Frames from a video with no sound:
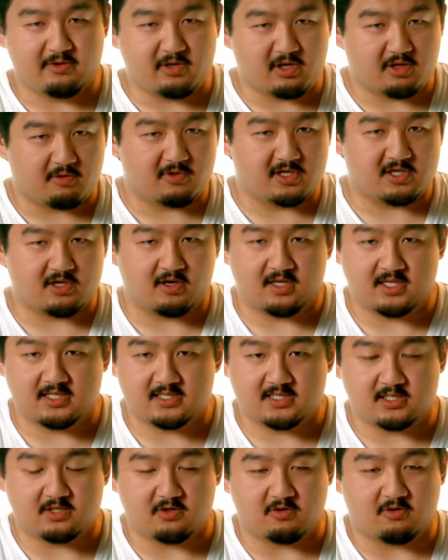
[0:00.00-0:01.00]
then you can return
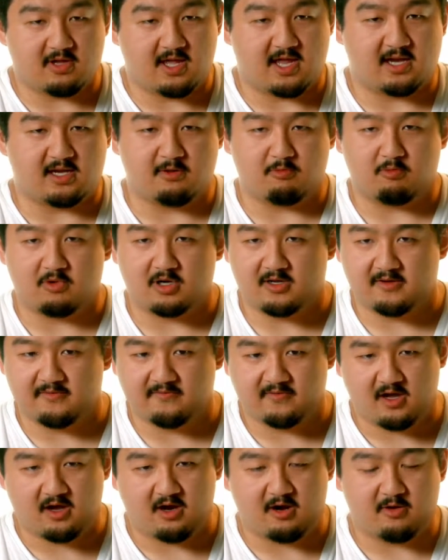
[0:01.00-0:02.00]
it to any one
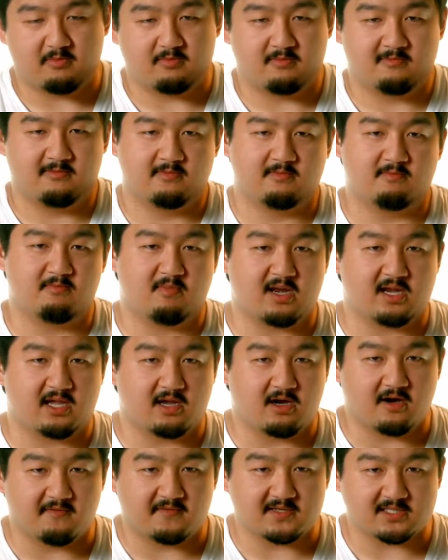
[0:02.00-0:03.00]
of our
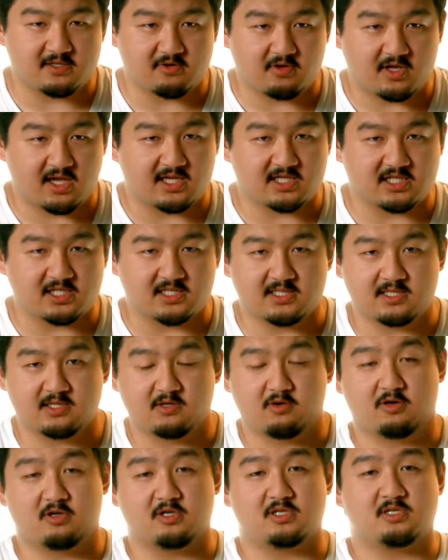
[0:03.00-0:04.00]
many office locations
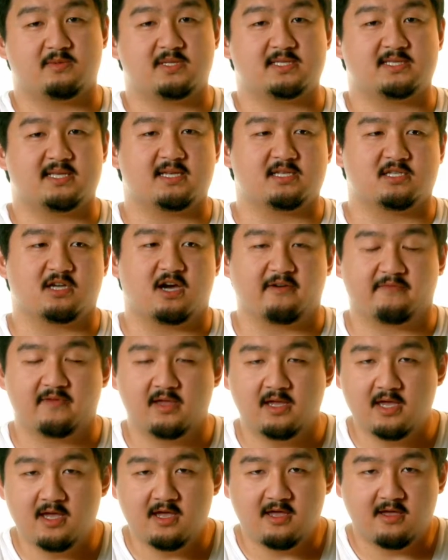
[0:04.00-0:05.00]
in order to be sent off
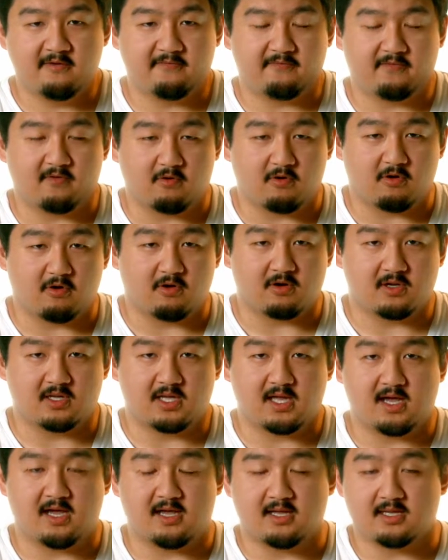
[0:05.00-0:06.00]

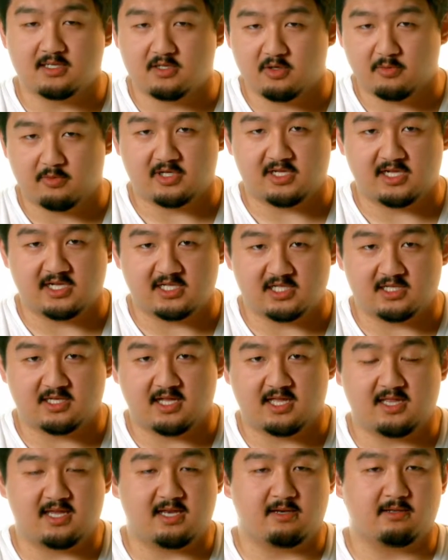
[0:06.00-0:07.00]
for
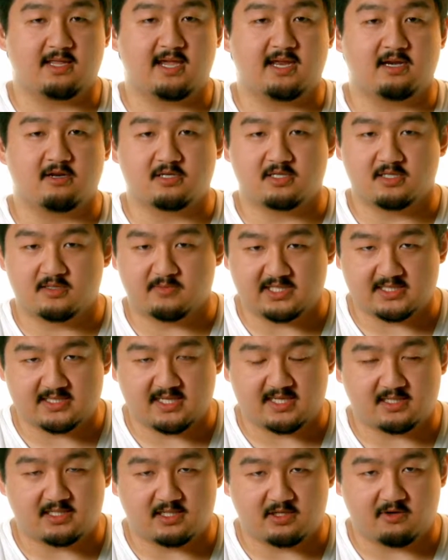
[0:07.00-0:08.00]
interpretation and then later to be
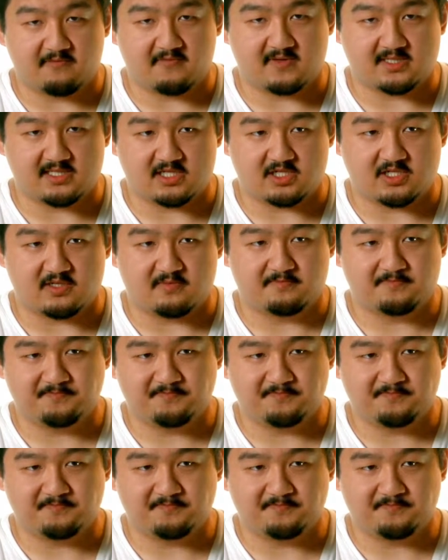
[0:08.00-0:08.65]
sent to your physician.